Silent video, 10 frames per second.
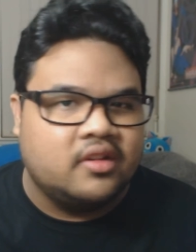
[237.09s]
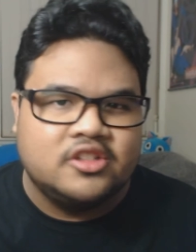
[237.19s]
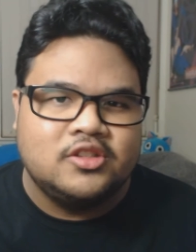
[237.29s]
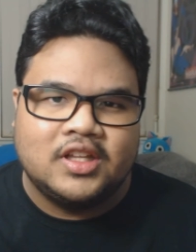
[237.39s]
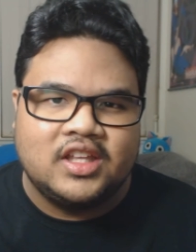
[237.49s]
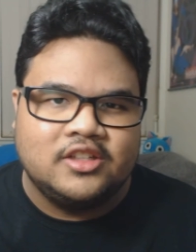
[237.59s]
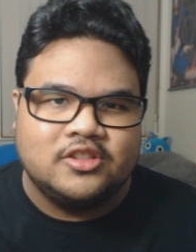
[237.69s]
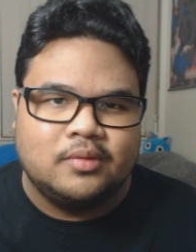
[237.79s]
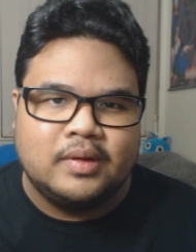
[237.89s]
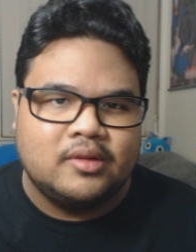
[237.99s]
There's nothing he's
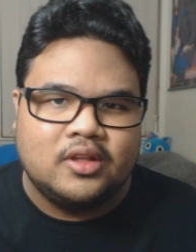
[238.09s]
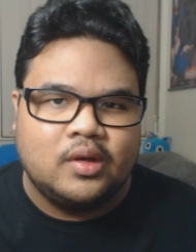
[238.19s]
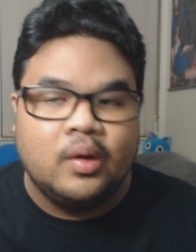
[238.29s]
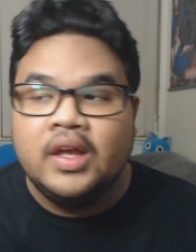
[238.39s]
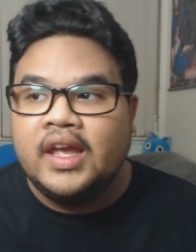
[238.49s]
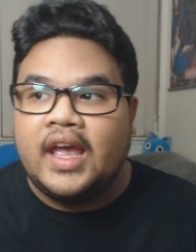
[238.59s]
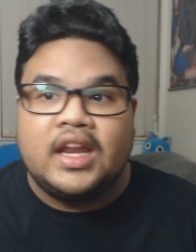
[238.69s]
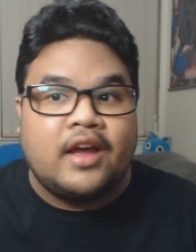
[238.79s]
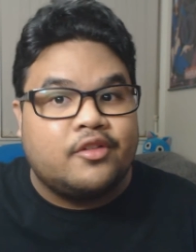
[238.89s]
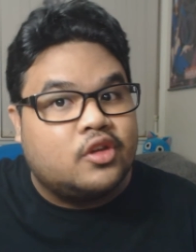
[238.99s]
gonna be able to do, and
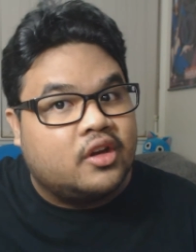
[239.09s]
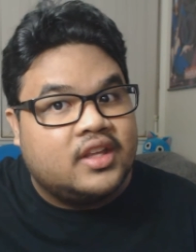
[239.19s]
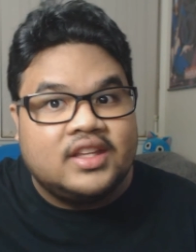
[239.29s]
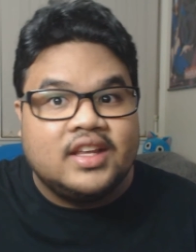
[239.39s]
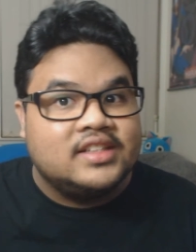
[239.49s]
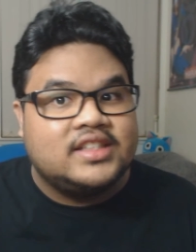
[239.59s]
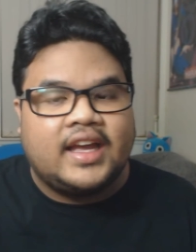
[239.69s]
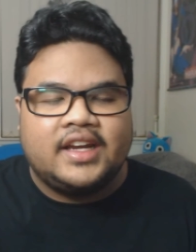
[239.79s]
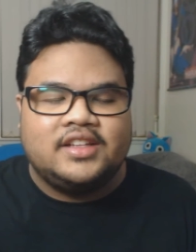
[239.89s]
after he does that,